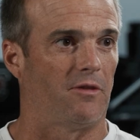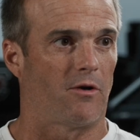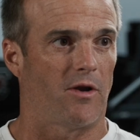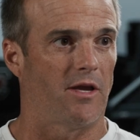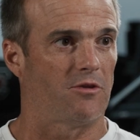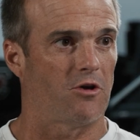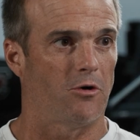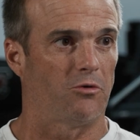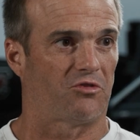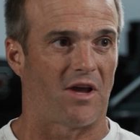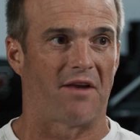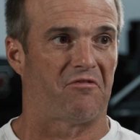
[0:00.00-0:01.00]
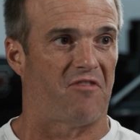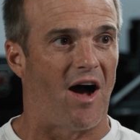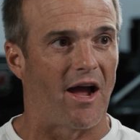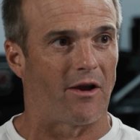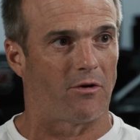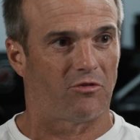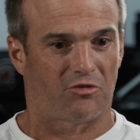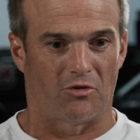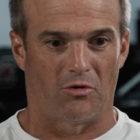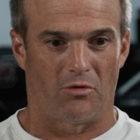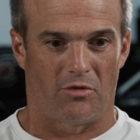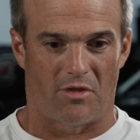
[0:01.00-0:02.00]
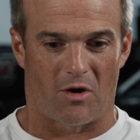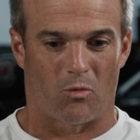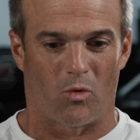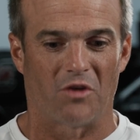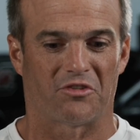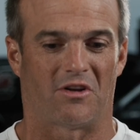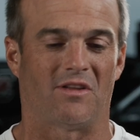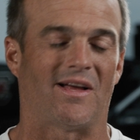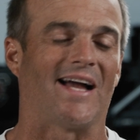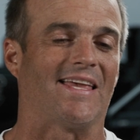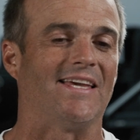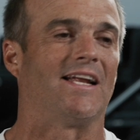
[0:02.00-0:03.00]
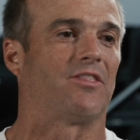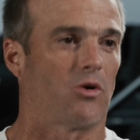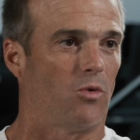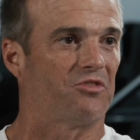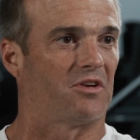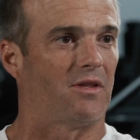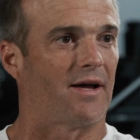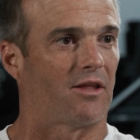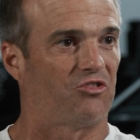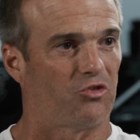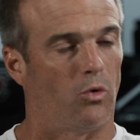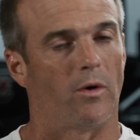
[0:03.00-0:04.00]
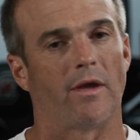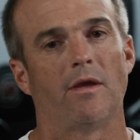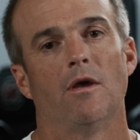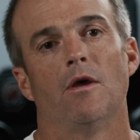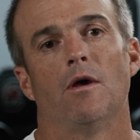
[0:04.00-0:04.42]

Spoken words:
and their head coach got fired. So there wasn't a lot of joy,